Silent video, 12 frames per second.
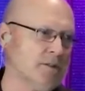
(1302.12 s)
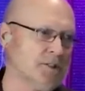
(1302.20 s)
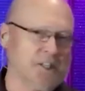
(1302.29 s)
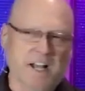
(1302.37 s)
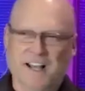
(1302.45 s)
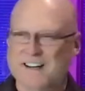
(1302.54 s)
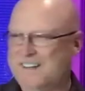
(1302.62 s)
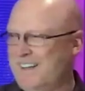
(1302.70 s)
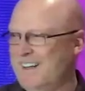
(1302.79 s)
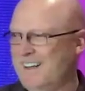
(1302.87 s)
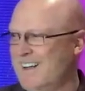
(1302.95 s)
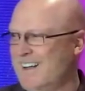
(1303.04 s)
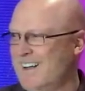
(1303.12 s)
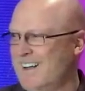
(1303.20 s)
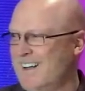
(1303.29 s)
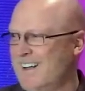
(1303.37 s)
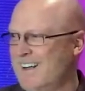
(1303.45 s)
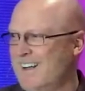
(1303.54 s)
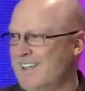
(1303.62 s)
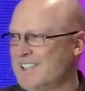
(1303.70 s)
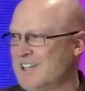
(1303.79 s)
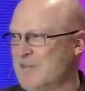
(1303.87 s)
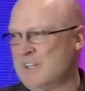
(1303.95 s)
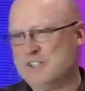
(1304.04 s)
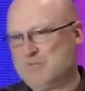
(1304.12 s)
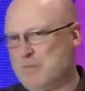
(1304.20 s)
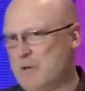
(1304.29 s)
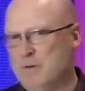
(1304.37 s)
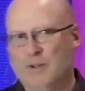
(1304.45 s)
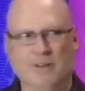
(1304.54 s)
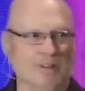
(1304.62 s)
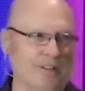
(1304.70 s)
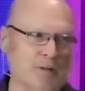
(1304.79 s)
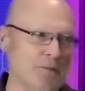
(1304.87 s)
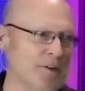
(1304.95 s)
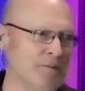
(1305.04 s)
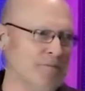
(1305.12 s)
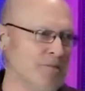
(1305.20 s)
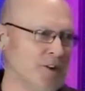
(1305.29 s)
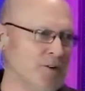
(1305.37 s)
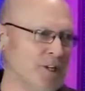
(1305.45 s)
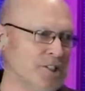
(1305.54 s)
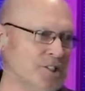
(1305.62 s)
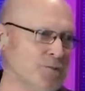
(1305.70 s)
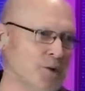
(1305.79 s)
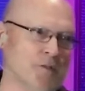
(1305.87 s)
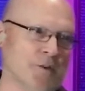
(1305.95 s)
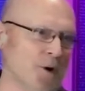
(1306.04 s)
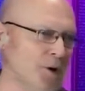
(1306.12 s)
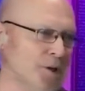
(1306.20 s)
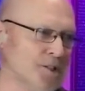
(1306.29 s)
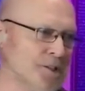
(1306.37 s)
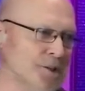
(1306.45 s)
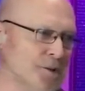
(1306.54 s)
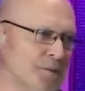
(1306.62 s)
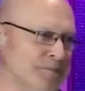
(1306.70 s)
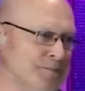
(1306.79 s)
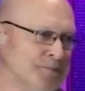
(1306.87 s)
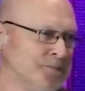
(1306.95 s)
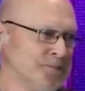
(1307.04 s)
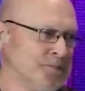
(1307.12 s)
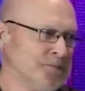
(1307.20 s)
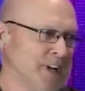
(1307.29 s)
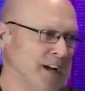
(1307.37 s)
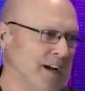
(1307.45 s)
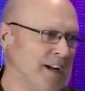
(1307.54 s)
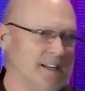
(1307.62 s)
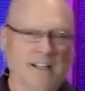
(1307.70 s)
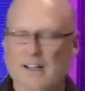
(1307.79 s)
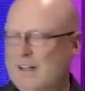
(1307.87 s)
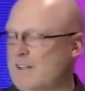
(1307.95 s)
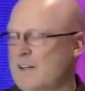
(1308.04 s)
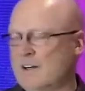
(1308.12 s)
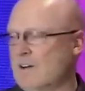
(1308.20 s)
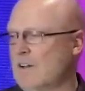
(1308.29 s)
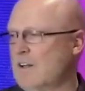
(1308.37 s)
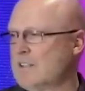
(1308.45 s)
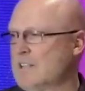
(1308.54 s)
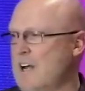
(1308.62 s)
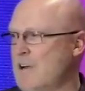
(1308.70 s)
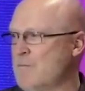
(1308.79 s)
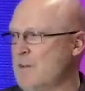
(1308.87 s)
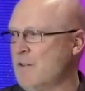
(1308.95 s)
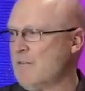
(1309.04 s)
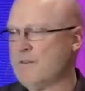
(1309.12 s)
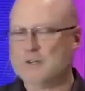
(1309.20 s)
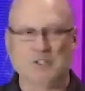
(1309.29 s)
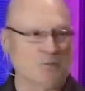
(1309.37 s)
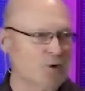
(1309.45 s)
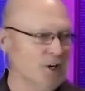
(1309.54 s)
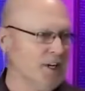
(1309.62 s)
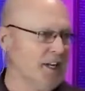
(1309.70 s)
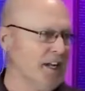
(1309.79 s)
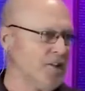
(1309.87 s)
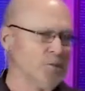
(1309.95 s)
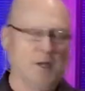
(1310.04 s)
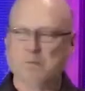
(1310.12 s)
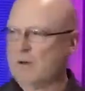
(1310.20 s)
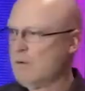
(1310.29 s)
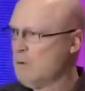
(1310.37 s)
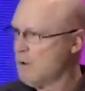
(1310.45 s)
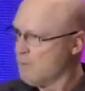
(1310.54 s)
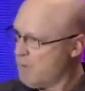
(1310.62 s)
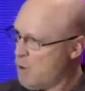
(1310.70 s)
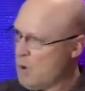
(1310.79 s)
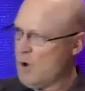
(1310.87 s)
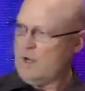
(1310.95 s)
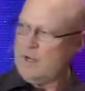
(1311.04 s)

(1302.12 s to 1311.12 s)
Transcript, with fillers: Christianity. Uh, it come, it's biblical. I mean, the Christians were the first who, uh, in the earliest time, they were the first to bring together people who were poor